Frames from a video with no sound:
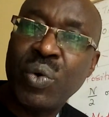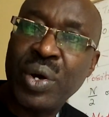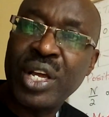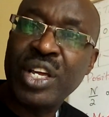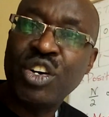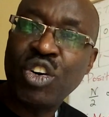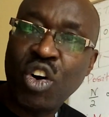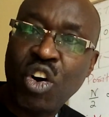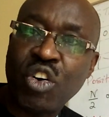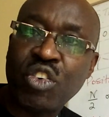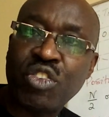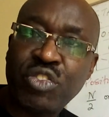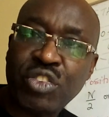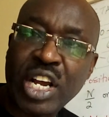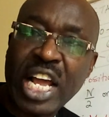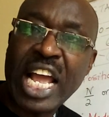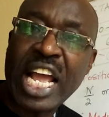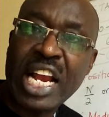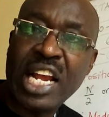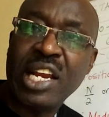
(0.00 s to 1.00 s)
way of
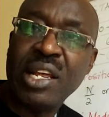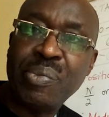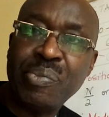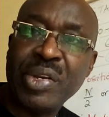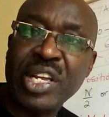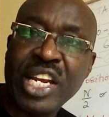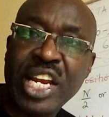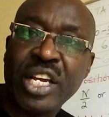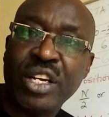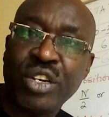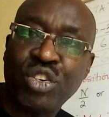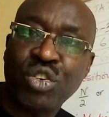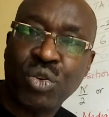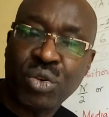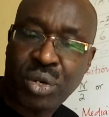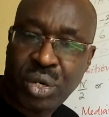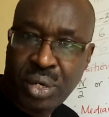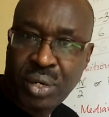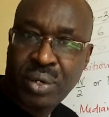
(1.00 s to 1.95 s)
elimination.